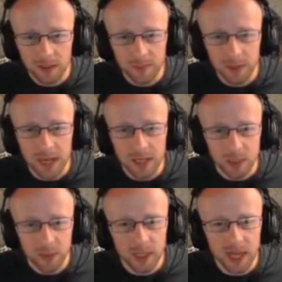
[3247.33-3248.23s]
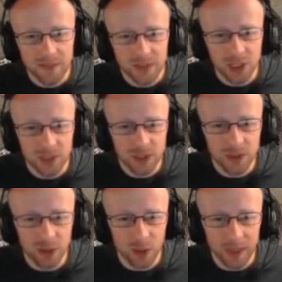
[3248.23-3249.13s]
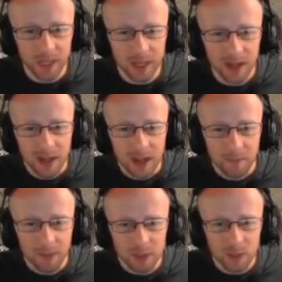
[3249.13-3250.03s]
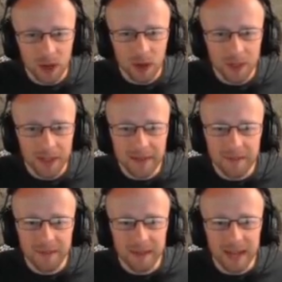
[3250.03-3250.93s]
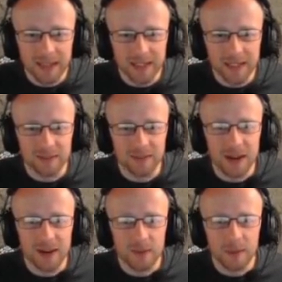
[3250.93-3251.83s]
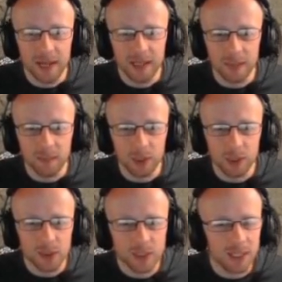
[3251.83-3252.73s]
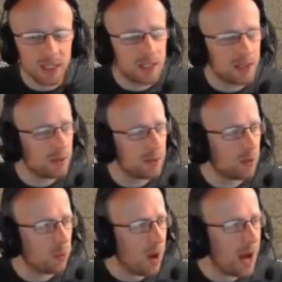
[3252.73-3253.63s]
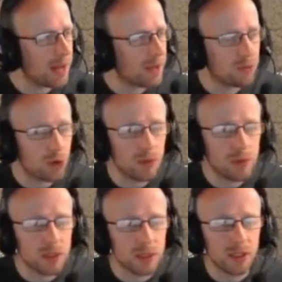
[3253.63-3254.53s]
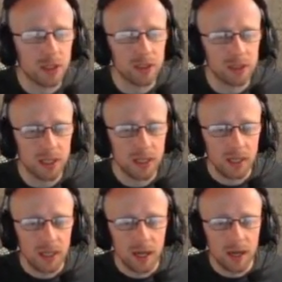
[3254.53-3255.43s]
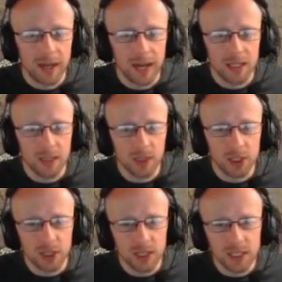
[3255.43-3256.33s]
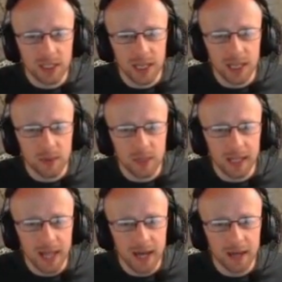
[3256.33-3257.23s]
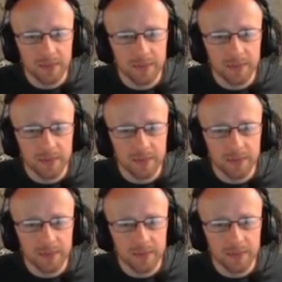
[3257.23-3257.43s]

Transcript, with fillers: Okay, so we're going to have to shoot this unit up here because we are going to get flanked very badly. But you will see soon why the Romans are good. Okay, so we're going to try this engagement again.